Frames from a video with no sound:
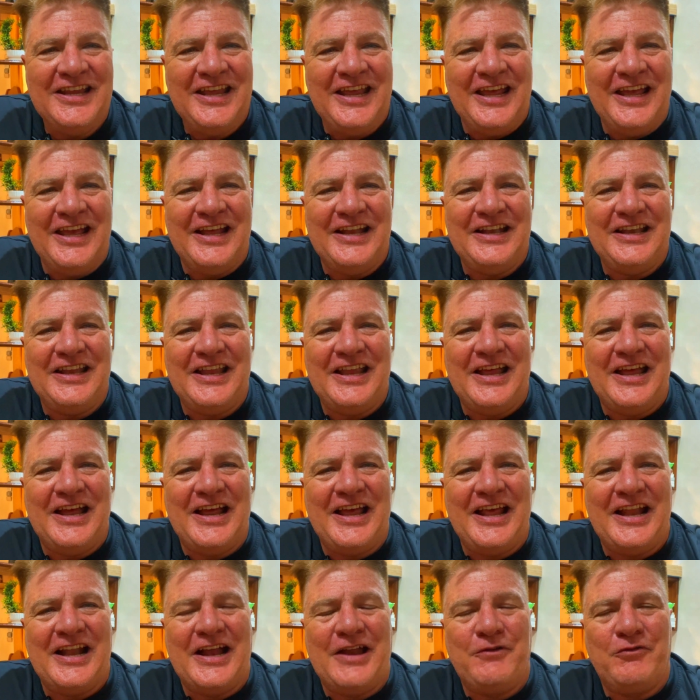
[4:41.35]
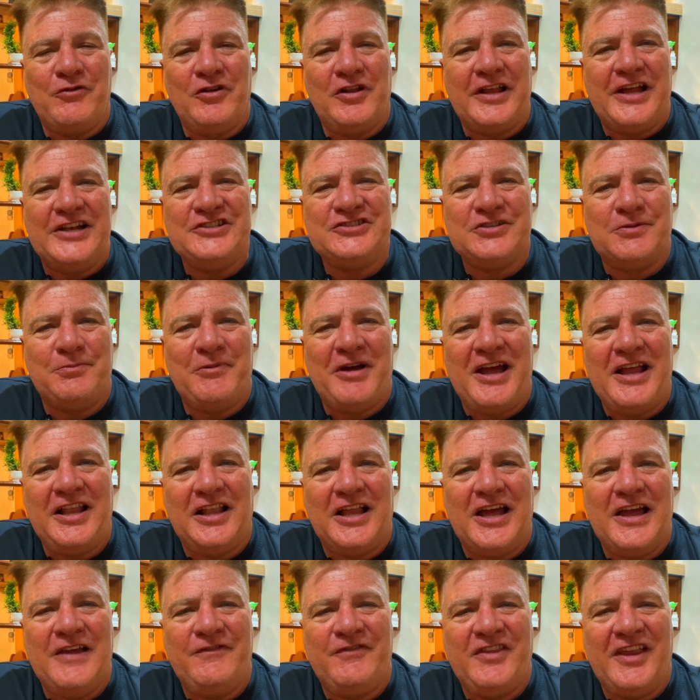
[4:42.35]
And, and I realized in my
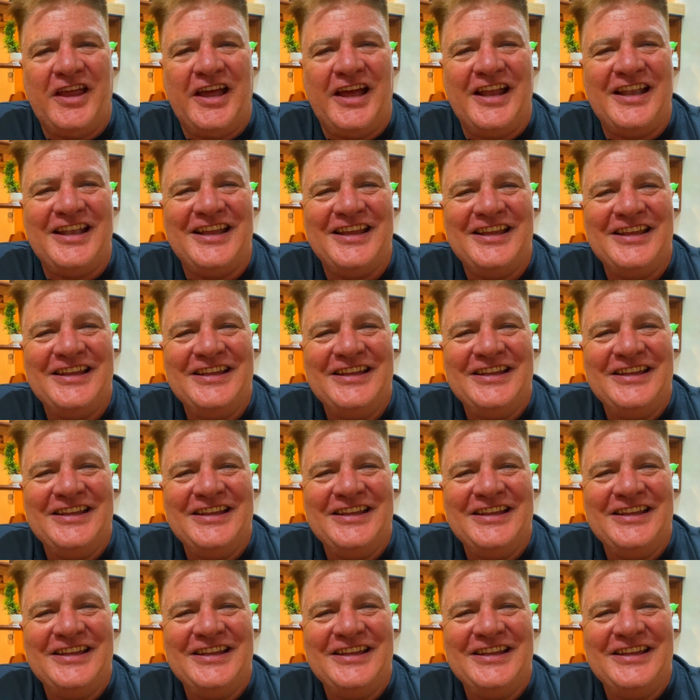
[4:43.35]
life that,